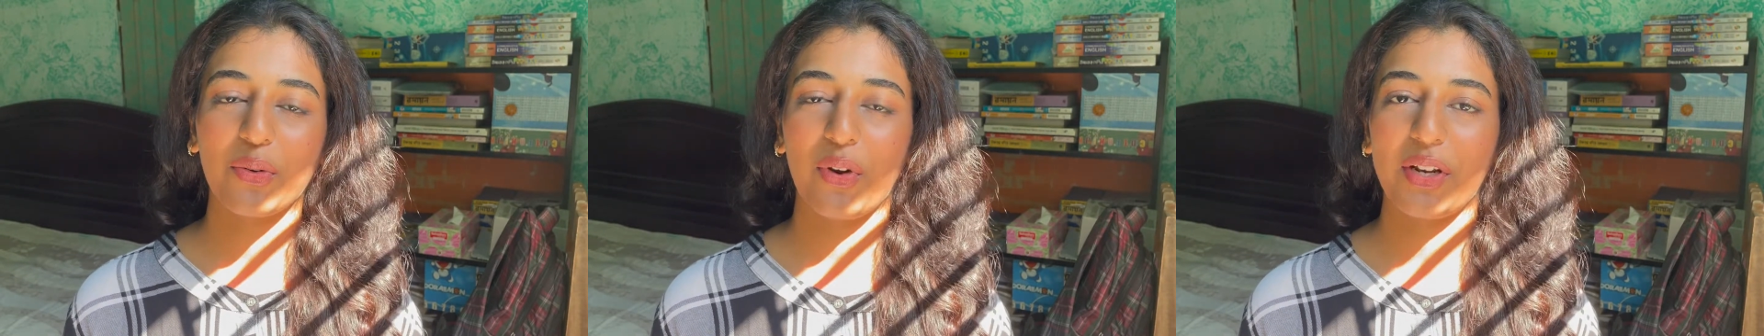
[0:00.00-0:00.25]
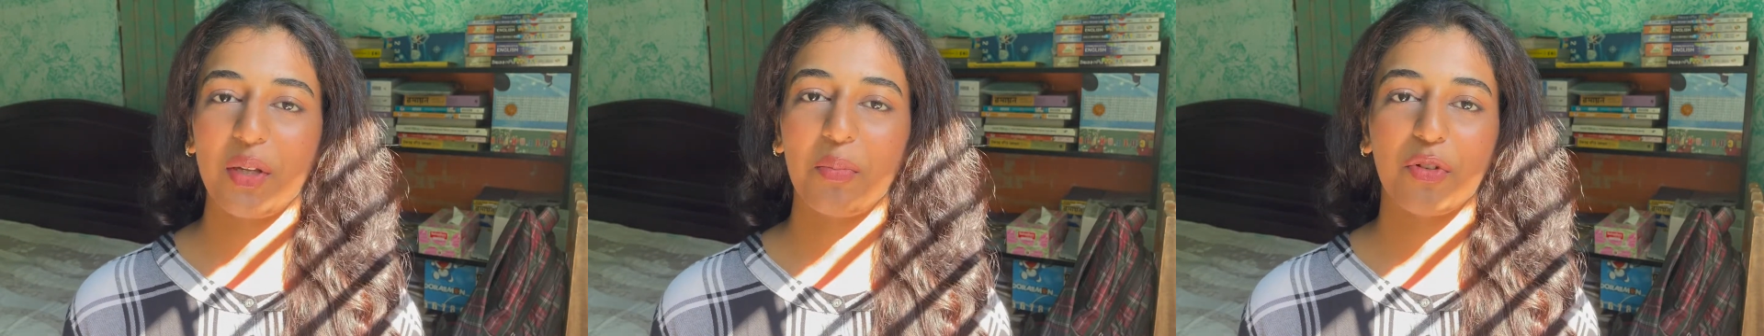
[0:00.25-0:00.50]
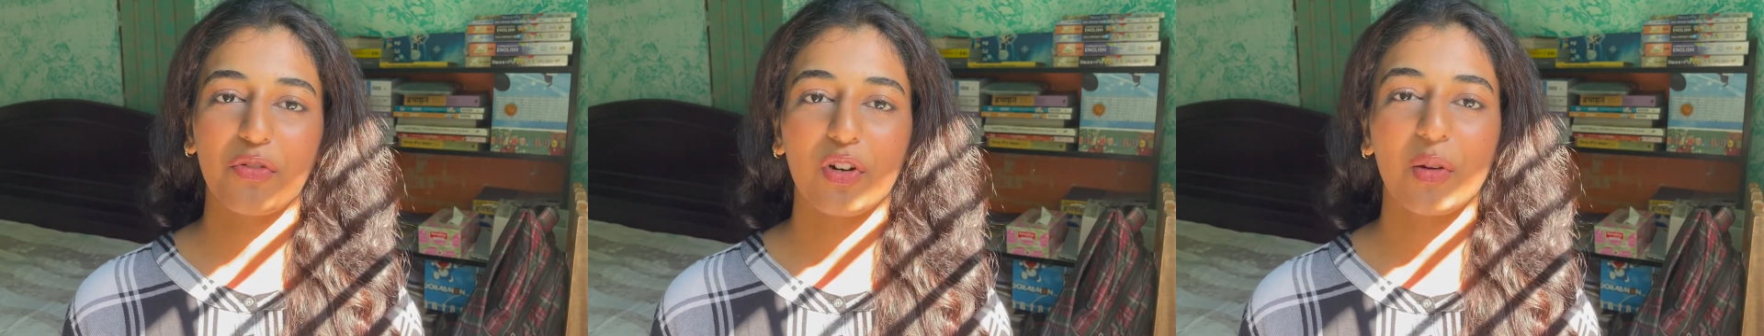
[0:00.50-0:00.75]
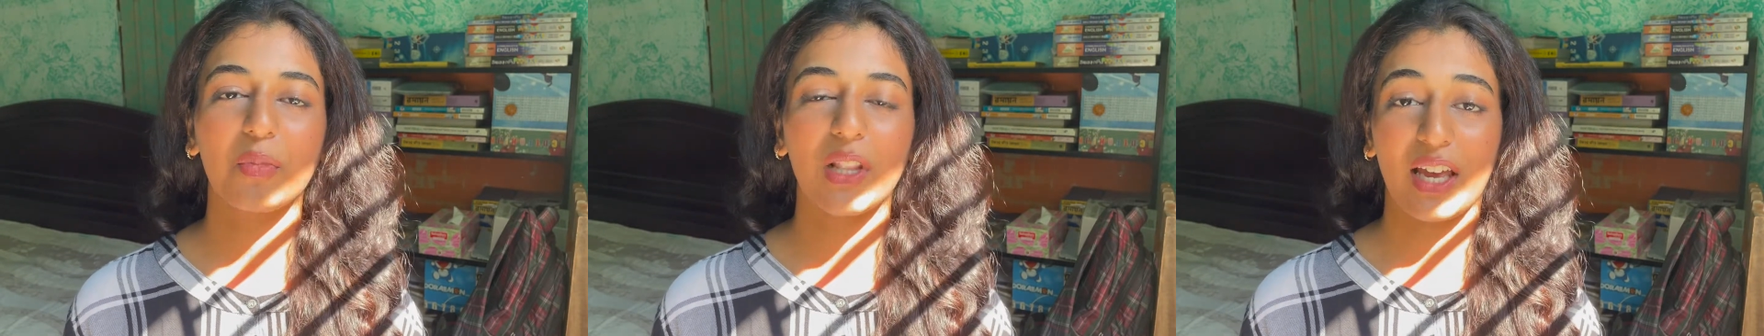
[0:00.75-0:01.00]
ready before
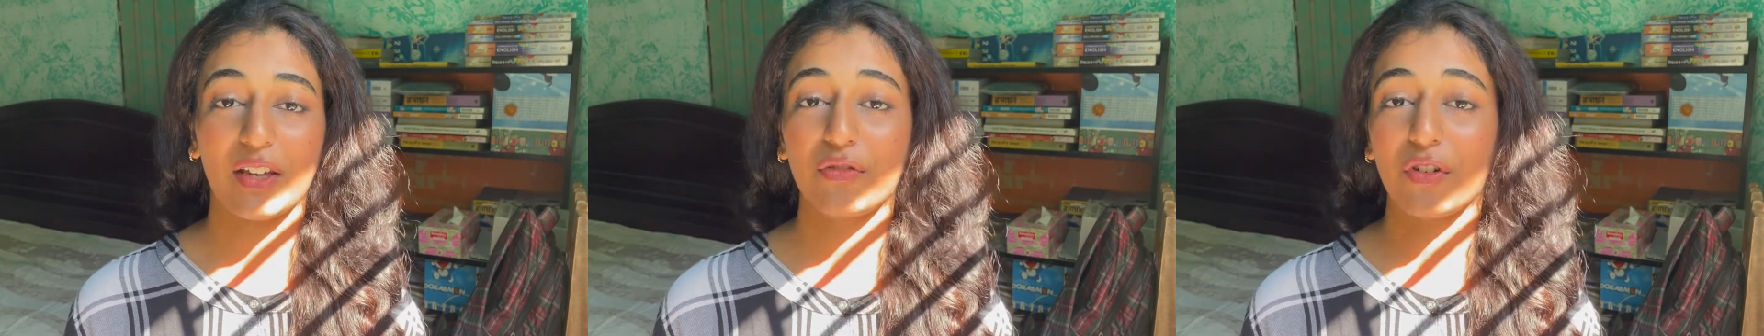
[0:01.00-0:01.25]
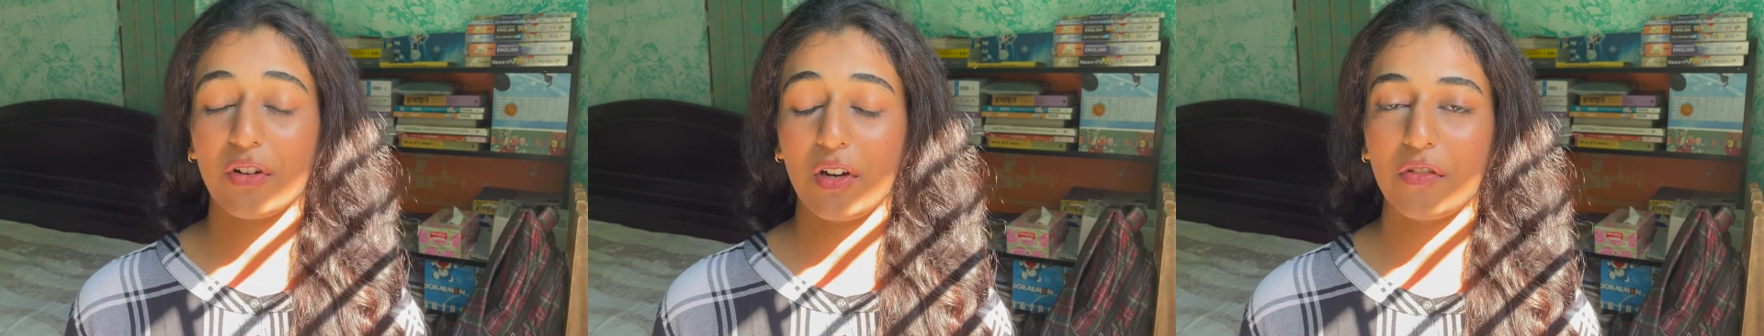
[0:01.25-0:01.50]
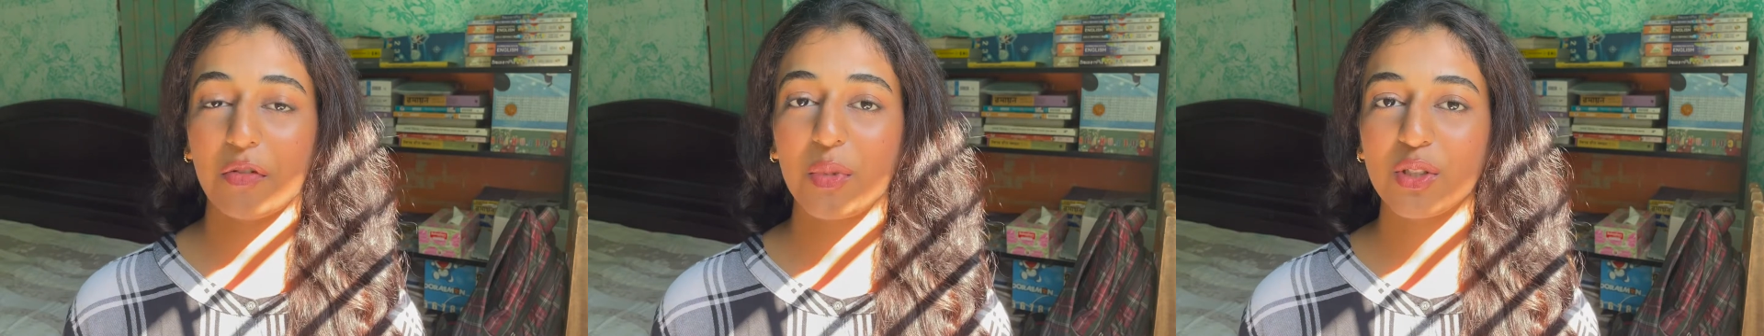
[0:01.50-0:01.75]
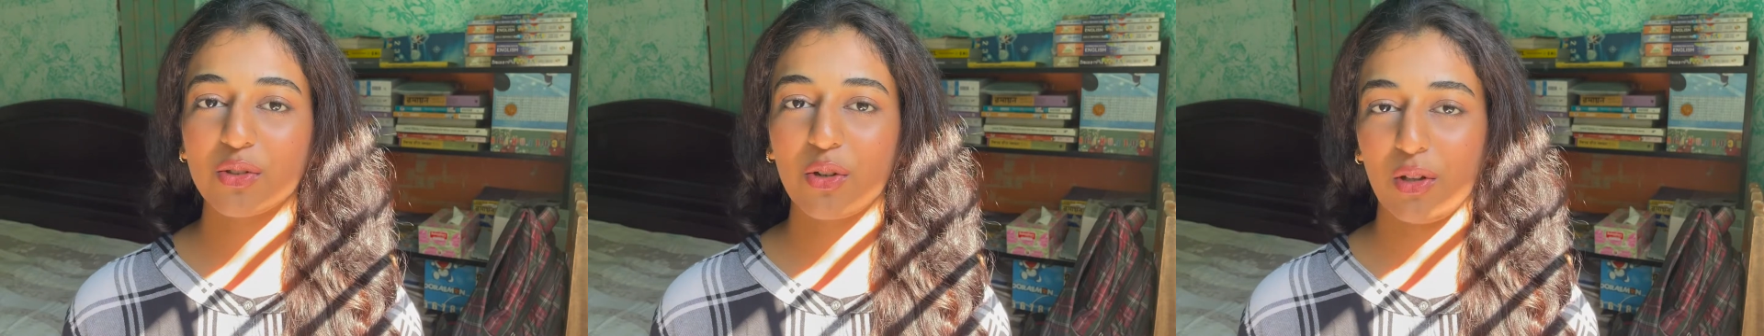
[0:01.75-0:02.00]
applying for government
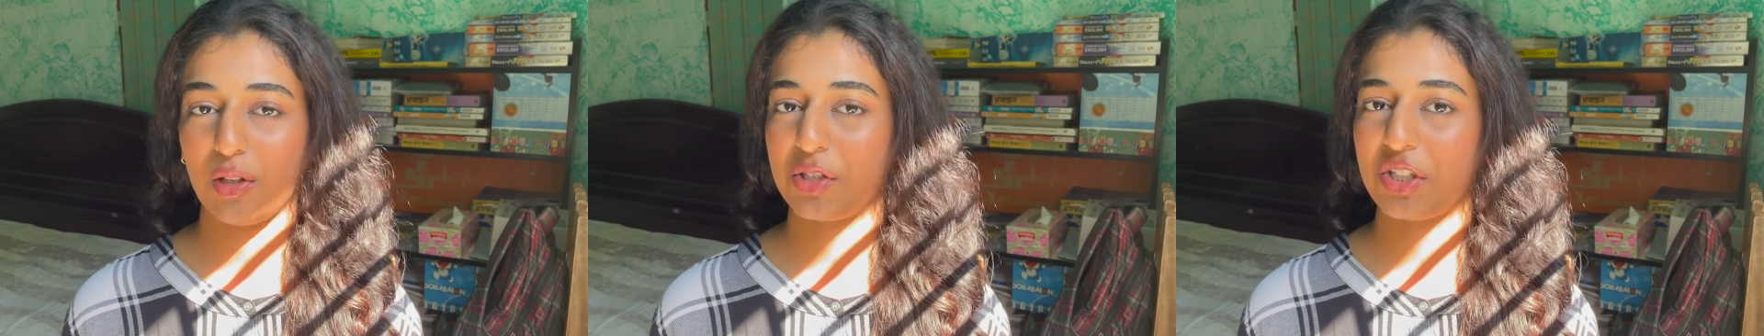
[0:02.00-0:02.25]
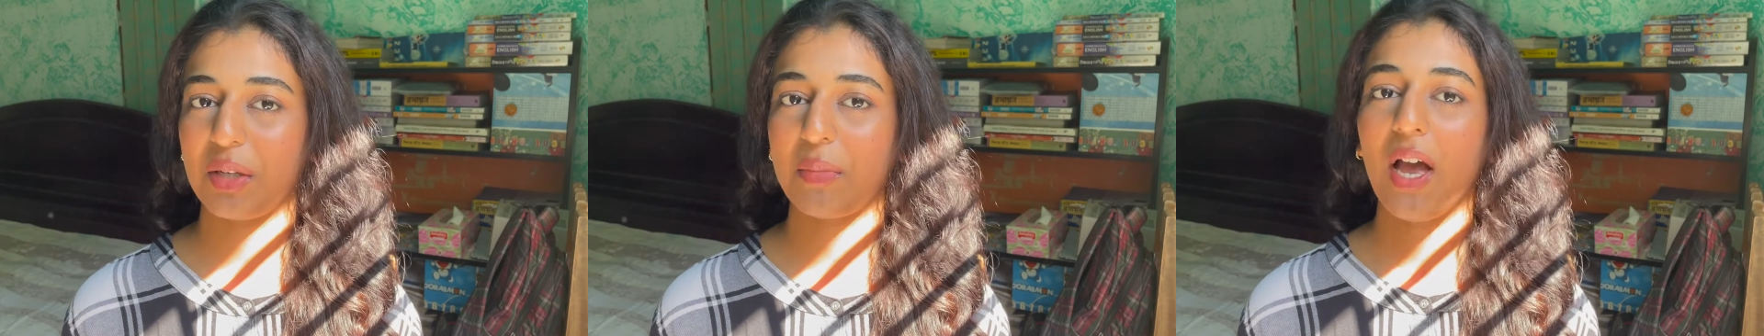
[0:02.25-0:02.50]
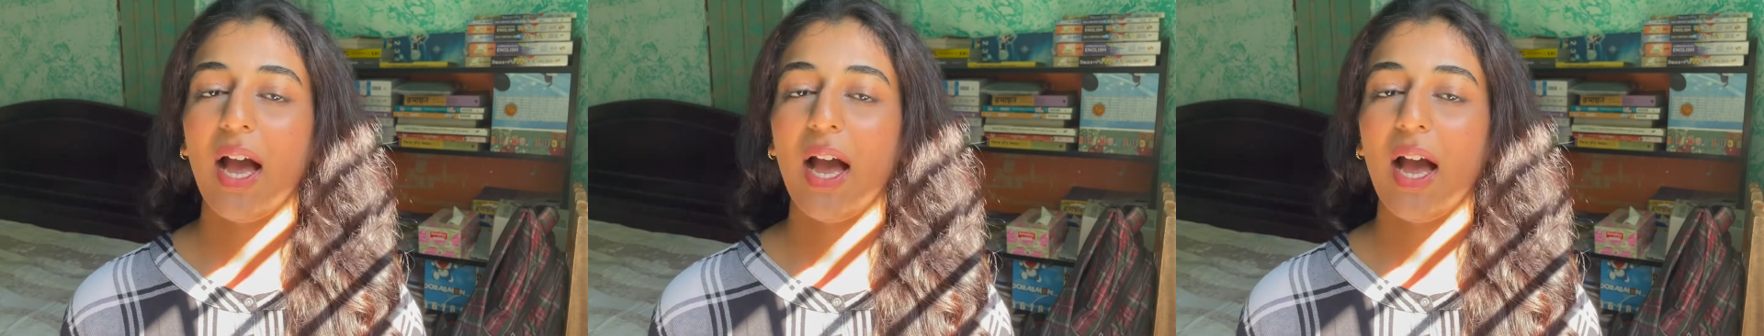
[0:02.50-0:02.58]
scholarship.